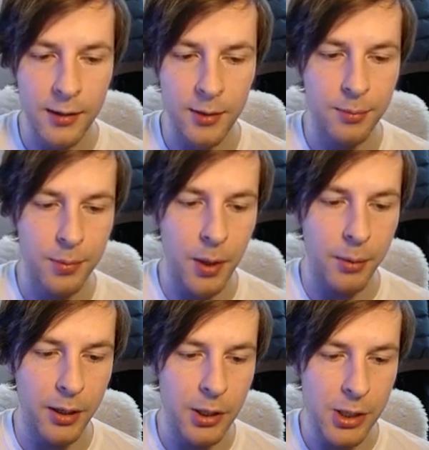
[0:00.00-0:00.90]
they're probably
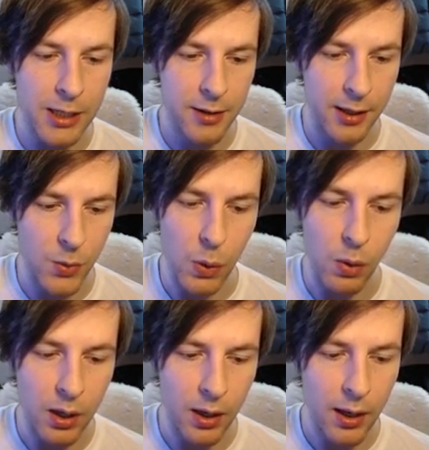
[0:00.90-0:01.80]
going to trash things we
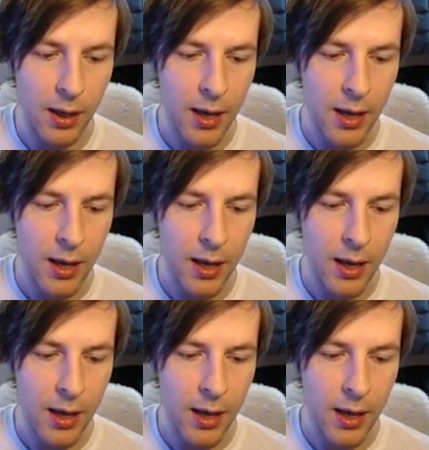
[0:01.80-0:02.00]
want.